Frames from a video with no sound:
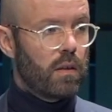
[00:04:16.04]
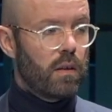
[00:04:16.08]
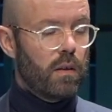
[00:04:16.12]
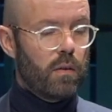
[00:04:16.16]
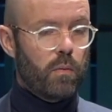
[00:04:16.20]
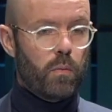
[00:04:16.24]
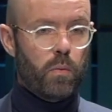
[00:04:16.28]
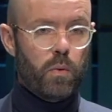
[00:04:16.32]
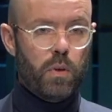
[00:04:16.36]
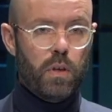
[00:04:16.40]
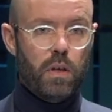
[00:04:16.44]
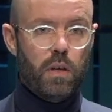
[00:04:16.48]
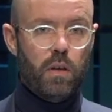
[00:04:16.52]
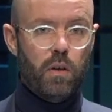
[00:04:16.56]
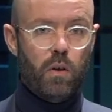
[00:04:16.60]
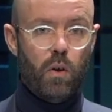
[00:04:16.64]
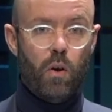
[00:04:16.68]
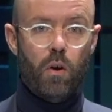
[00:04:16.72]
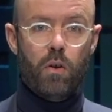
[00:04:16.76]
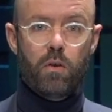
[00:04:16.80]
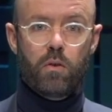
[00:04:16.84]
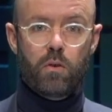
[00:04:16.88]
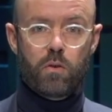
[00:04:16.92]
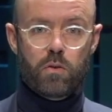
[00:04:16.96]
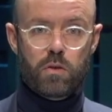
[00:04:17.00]
We
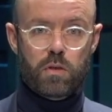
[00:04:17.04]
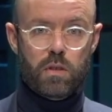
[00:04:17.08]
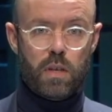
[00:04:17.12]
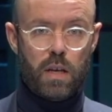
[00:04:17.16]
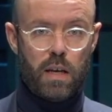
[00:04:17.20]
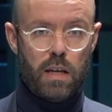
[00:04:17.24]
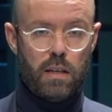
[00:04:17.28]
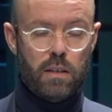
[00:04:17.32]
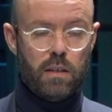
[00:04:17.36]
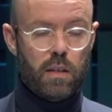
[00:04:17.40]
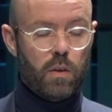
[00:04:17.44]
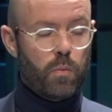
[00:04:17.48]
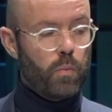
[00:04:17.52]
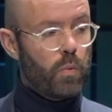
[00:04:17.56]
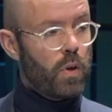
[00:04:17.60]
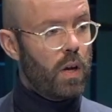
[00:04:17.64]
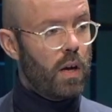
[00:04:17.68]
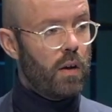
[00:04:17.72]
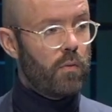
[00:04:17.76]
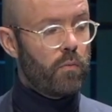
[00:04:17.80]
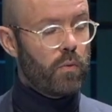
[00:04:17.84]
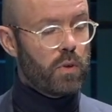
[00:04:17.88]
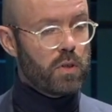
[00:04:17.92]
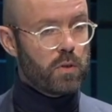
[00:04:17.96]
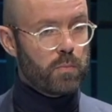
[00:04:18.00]
understand and we
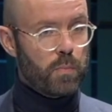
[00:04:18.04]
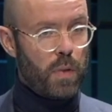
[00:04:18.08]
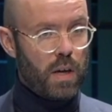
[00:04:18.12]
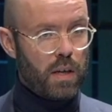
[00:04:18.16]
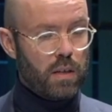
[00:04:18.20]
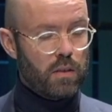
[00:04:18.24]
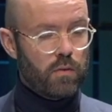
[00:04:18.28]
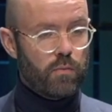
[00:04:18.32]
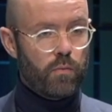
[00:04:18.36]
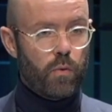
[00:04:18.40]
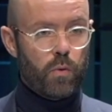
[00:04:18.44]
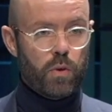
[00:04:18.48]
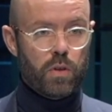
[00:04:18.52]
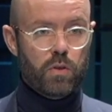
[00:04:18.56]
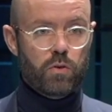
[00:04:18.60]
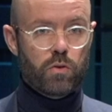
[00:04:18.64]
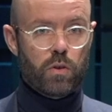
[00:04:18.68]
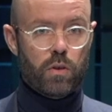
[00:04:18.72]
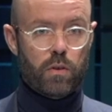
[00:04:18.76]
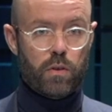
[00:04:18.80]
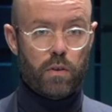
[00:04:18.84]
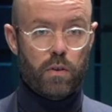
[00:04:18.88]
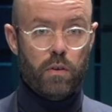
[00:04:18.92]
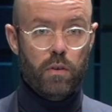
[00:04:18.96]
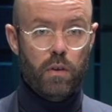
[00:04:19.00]
have respect for each
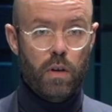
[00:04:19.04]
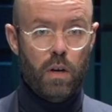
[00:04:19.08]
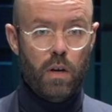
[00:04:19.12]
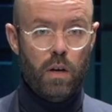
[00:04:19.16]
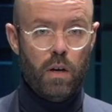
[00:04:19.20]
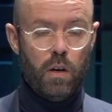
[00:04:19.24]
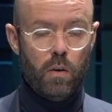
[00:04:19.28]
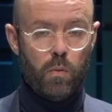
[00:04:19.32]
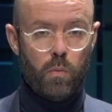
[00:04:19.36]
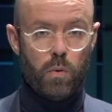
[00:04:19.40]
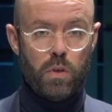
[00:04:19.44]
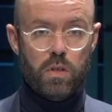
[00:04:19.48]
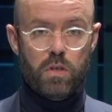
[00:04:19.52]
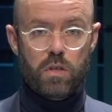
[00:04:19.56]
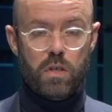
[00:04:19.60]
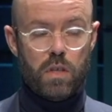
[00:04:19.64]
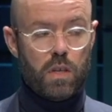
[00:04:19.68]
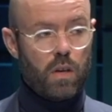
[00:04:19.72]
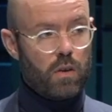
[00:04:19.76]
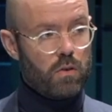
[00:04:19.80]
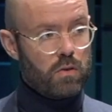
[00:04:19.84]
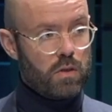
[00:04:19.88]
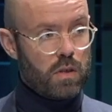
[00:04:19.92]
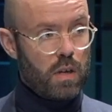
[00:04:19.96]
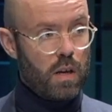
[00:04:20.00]
other. We see
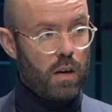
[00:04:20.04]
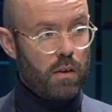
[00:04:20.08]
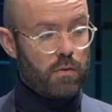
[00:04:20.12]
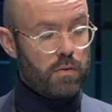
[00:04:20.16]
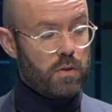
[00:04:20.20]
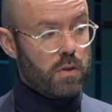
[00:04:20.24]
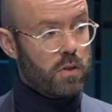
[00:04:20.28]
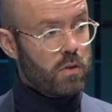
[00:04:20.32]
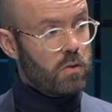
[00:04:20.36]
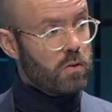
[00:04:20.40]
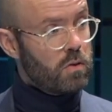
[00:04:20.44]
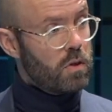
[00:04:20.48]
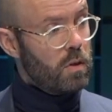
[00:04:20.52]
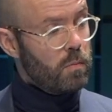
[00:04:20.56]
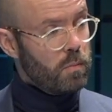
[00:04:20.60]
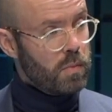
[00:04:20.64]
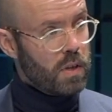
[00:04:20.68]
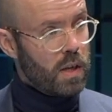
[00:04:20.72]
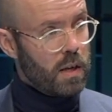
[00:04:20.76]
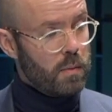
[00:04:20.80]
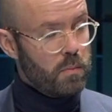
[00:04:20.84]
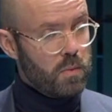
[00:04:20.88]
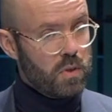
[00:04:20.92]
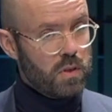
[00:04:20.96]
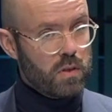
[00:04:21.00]
ourselves
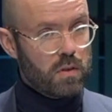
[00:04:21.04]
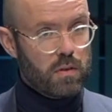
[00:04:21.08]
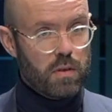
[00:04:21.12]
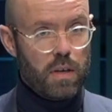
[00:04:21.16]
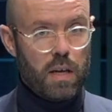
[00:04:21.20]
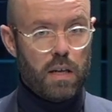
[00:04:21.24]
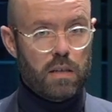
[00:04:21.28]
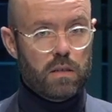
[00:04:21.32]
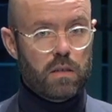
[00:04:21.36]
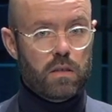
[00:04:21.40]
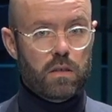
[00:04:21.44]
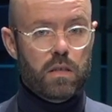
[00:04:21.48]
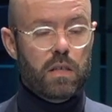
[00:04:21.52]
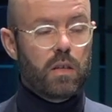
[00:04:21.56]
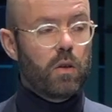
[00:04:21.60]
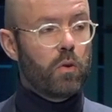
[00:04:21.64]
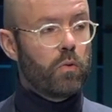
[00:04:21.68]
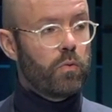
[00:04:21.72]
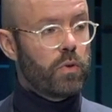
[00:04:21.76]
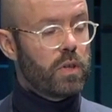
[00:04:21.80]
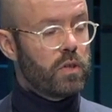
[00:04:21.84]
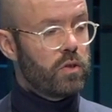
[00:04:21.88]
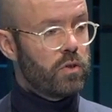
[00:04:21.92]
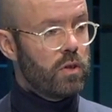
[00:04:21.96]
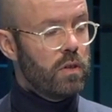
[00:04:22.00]
sometimes as a single
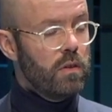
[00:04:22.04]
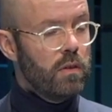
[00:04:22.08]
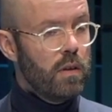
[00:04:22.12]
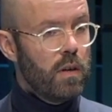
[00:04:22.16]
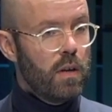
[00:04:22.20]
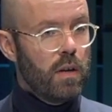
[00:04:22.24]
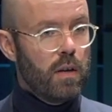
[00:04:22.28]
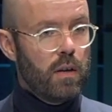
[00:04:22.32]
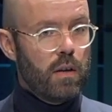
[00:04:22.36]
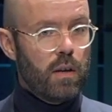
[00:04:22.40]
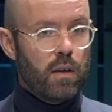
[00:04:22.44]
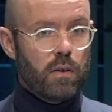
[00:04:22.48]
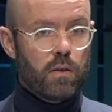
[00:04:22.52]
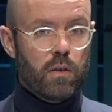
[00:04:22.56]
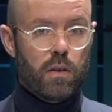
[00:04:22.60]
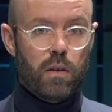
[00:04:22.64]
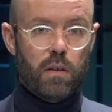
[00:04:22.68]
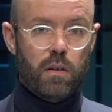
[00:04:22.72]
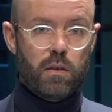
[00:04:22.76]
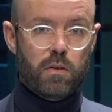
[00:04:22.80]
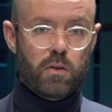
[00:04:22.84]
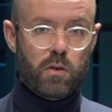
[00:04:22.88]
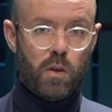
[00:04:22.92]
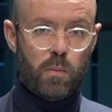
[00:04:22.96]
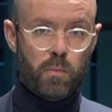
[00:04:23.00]
region,
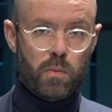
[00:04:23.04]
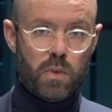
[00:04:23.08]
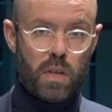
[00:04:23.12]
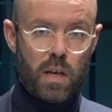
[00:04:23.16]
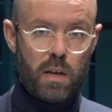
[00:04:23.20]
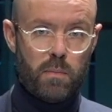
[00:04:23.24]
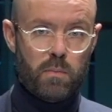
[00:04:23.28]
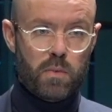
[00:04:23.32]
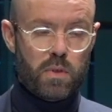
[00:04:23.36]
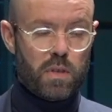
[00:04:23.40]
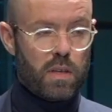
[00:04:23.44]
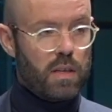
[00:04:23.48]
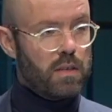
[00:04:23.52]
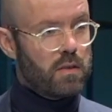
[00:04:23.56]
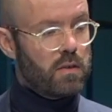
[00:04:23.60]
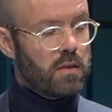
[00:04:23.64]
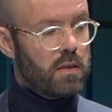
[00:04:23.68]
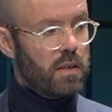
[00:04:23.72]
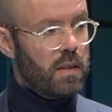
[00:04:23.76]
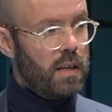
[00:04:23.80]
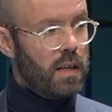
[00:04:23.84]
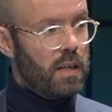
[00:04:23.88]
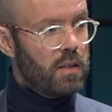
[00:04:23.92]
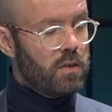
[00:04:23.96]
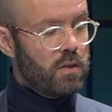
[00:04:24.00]
sometimes as
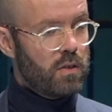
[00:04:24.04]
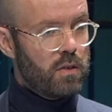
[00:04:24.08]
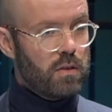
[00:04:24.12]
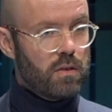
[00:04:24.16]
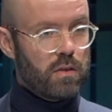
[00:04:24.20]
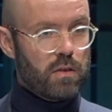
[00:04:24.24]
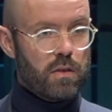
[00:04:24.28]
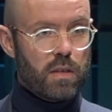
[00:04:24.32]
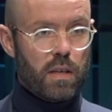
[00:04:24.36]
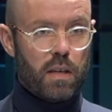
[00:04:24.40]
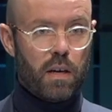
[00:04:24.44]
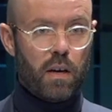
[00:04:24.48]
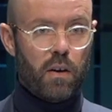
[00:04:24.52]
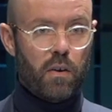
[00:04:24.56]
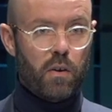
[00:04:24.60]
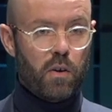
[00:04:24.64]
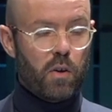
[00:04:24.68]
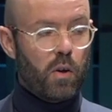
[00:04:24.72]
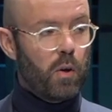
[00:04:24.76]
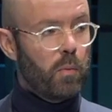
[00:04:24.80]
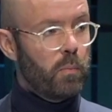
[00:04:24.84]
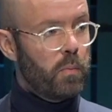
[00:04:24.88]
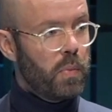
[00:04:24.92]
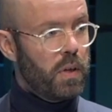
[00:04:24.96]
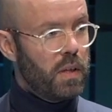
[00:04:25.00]
nations that are
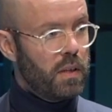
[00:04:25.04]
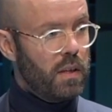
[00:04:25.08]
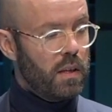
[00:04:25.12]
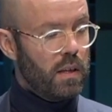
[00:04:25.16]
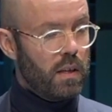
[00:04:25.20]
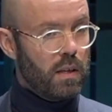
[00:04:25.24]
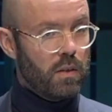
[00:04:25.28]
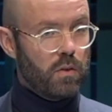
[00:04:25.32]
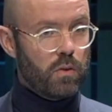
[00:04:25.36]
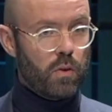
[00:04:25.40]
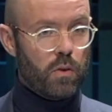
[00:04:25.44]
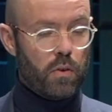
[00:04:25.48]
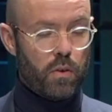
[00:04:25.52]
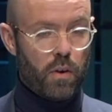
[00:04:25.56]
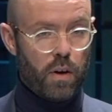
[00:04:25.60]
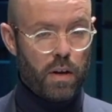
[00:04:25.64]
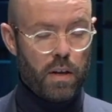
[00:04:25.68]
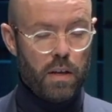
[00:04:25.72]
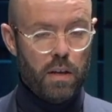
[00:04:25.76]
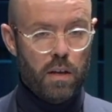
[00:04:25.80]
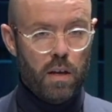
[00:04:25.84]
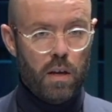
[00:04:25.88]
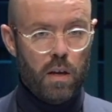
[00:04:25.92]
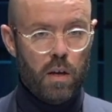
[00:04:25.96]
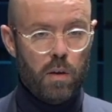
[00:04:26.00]
competing internally,
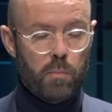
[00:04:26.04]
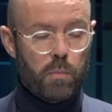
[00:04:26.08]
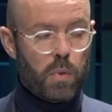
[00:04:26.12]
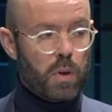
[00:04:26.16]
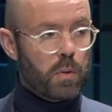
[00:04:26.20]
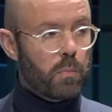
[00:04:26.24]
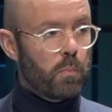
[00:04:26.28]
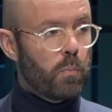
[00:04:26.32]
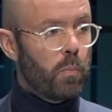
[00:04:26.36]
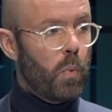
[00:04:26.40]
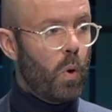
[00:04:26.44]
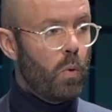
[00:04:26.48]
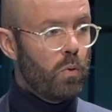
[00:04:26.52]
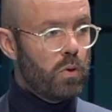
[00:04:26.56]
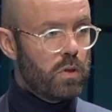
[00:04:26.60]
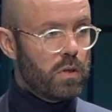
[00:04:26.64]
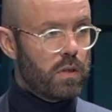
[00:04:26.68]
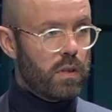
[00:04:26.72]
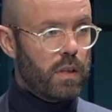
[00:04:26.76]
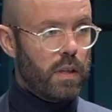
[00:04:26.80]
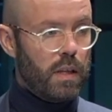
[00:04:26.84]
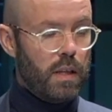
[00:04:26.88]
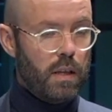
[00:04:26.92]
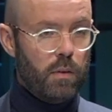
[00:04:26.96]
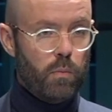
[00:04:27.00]
but
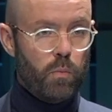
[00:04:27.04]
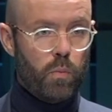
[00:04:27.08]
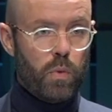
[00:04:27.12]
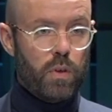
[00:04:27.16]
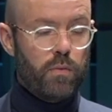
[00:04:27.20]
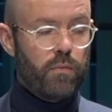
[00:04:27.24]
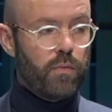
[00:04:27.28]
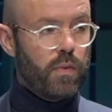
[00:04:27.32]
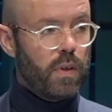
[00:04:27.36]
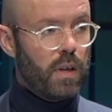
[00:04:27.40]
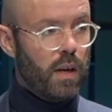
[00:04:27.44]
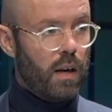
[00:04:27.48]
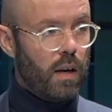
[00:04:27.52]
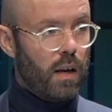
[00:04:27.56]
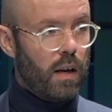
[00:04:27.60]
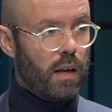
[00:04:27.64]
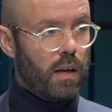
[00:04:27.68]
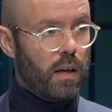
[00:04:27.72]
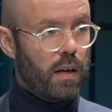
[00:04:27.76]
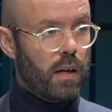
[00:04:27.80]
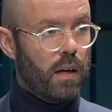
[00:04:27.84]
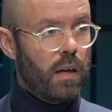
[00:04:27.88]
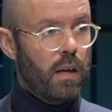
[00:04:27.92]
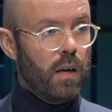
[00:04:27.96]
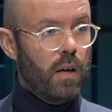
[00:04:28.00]
mostly we feel
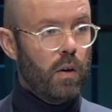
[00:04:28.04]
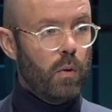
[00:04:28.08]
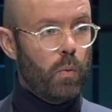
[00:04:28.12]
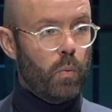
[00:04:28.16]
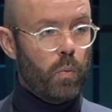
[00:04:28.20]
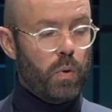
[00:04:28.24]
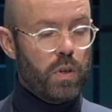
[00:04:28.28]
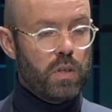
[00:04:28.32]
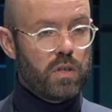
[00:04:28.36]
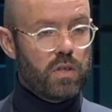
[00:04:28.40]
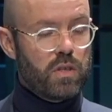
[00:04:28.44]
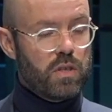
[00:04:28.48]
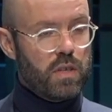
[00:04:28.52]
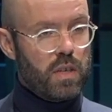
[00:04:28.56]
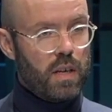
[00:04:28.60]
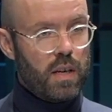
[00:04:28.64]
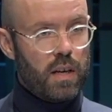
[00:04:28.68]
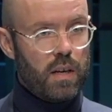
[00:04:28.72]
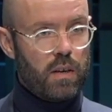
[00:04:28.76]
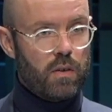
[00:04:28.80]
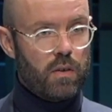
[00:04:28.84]
like we share